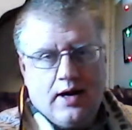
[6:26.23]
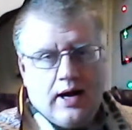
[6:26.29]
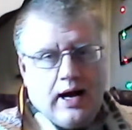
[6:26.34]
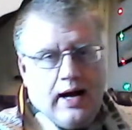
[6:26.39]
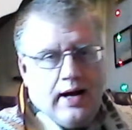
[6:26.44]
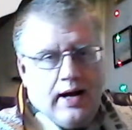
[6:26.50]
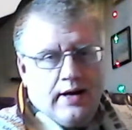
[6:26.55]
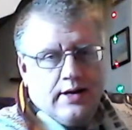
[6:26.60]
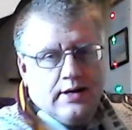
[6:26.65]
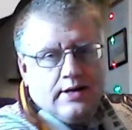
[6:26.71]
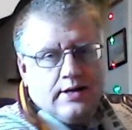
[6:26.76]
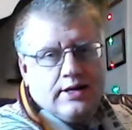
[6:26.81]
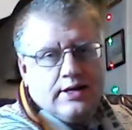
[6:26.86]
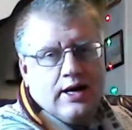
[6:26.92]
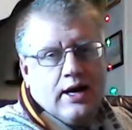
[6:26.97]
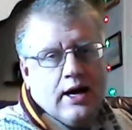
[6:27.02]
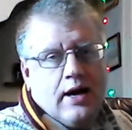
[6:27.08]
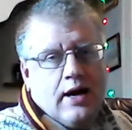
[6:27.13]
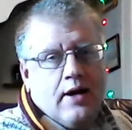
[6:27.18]
And
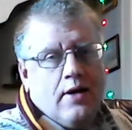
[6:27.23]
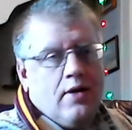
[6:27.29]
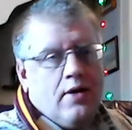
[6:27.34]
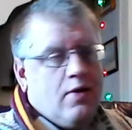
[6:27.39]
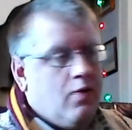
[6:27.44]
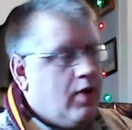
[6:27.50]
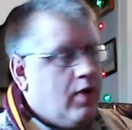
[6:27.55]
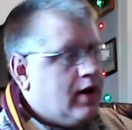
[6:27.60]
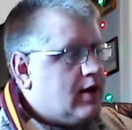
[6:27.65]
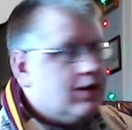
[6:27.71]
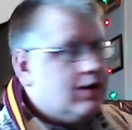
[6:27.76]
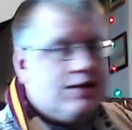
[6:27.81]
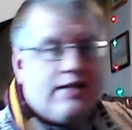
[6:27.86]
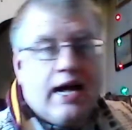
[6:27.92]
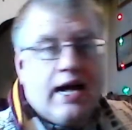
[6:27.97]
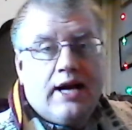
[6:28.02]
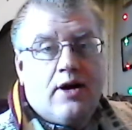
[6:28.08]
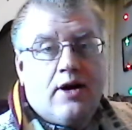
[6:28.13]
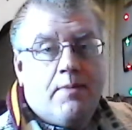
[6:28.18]
uh, we can
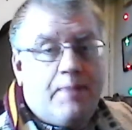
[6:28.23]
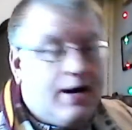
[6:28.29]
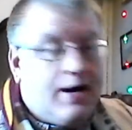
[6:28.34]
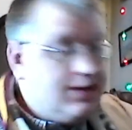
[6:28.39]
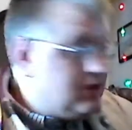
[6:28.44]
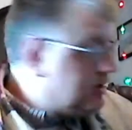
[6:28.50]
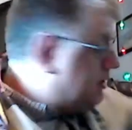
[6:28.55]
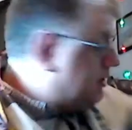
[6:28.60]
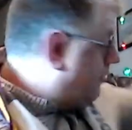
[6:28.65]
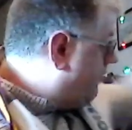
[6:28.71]
say goodbye to some